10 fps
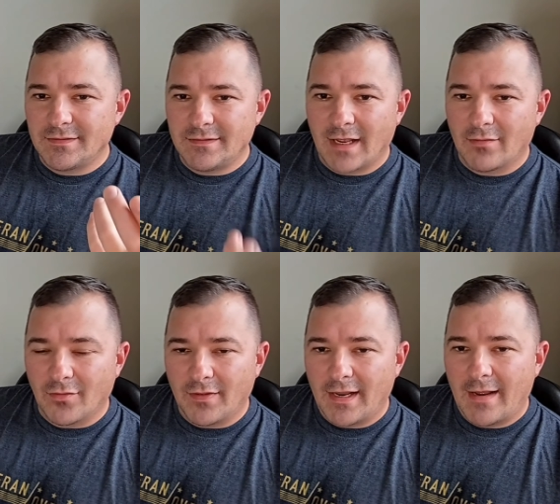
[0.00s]

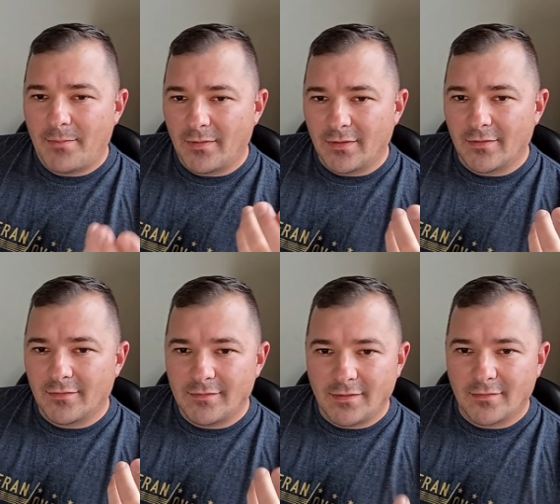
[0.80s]
download the app on
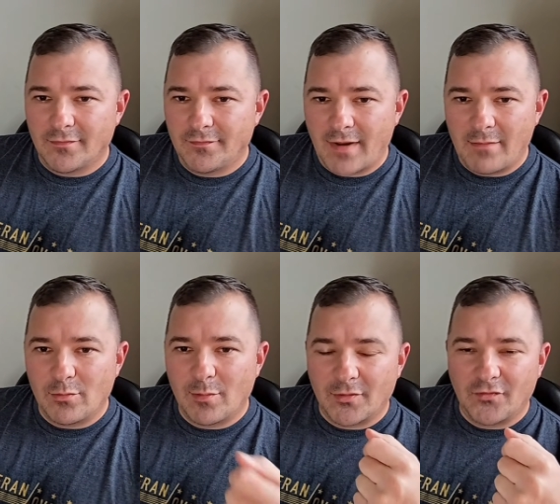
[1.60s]
your family
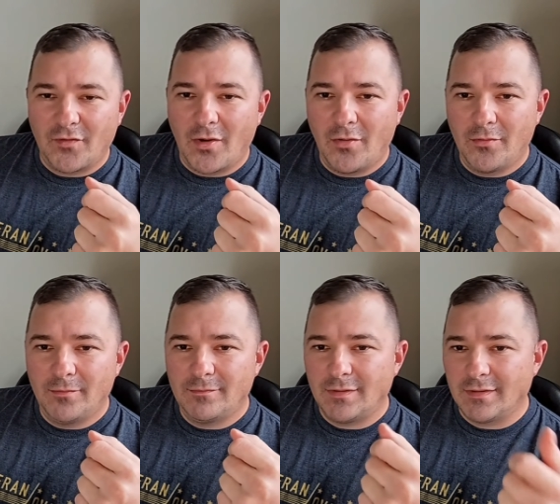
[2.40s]
member's
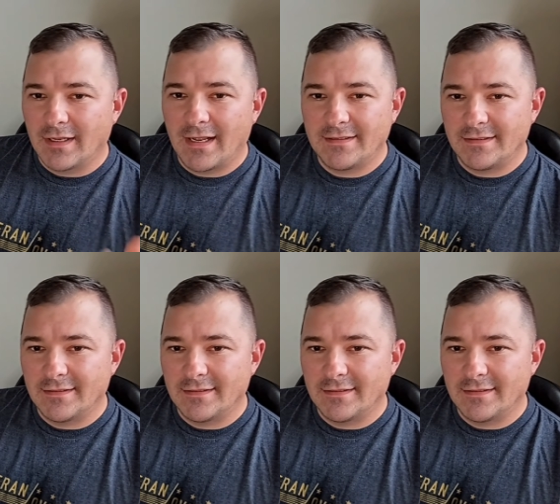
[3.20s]
phone, you connect it to the